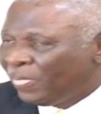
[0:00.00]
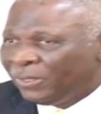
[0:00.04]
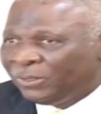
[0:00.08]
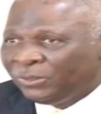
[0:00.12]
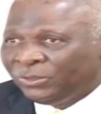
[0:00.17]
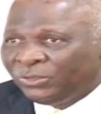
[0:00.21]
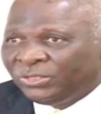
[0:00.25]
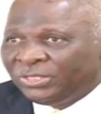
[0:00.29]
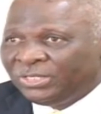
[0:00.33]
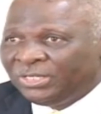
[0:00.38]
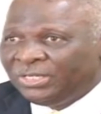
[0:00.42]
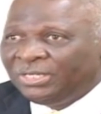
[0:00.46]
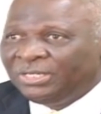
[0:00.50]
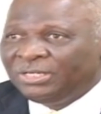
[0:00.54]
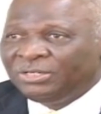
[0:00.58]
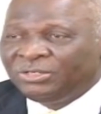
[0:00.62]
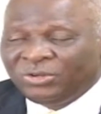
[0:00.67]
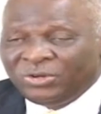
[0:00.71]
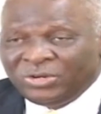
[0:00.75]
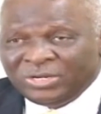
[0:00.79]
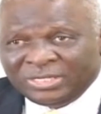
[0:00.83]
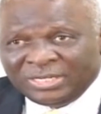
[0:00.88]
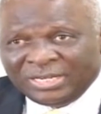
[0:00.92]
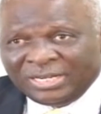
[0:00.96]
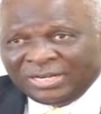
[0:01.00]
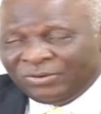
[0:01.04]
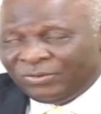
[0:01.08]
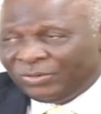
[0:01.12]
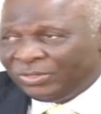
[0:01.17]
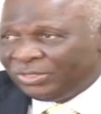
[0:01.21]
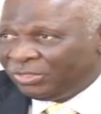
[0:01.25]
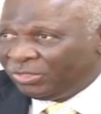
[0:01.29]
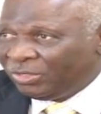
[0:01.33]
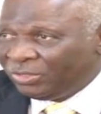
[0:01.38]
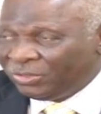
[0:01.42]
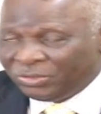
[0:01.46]
You see, it's
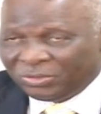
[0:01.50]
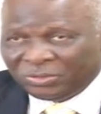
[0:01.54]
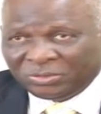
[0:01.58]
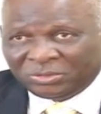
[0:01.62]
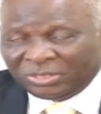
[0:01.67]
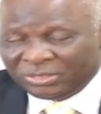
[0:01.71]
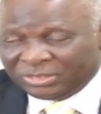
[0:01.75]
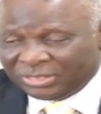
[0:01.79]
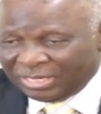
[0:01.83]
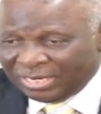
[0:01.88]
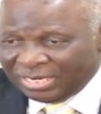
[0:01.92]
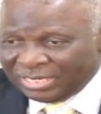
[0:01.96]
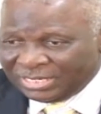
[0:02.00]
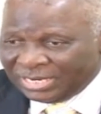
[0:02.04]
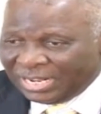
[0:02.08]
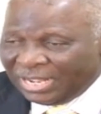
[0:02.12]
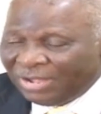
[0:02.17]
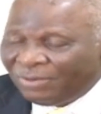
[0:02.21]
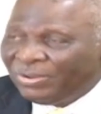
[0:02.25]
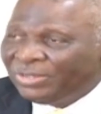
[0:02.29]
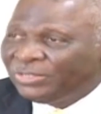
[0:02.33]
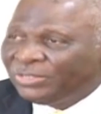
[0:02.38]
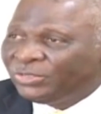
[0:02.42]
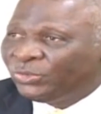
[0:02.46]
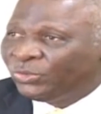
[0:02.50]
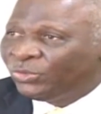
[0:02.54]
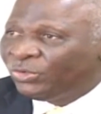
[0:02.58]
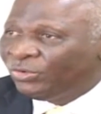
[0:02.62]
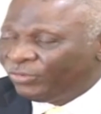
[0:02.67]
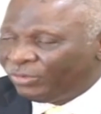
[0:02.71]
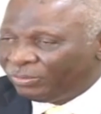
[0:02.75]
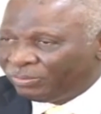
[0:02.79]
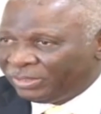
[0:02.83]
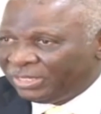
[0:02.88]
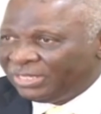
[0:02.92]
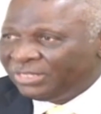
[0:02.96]
just 8 hours to go
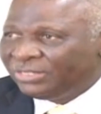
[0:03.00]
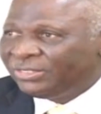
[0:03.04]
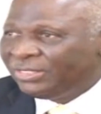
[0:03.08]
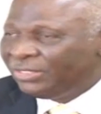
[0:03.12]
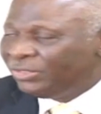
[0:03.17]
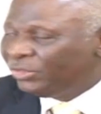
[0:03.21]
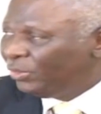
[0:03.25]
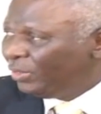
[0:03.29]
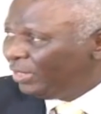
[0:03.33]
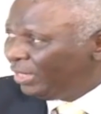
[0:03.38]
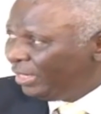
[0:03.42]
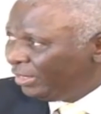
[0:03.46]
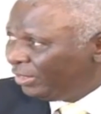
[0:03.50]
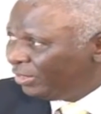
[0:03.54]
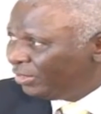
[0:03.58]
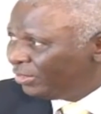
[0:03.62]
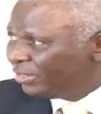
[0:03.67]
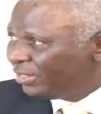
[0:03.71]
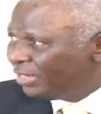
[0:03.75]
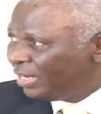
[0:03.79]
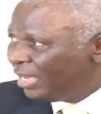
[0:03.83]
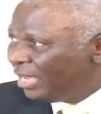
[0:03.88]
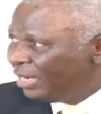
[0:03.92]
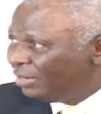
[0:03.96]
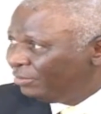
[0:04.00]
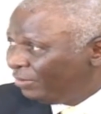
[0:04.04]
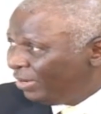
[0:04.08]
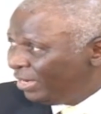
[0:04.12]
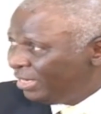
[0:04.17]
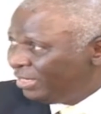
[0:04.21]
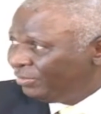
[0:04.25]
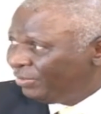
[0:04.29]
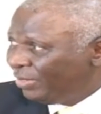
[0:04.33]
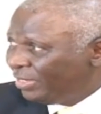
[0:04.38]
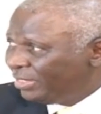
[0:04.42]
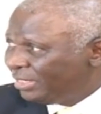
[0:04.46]
from Kingston to Lagos and
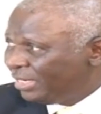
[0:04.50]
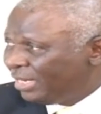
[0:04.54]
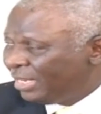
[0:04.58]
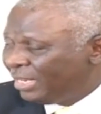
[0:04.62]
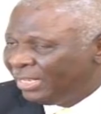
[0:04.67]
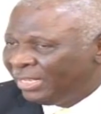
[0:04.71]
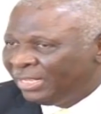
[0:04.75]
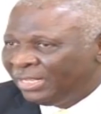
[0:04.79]
vice versa.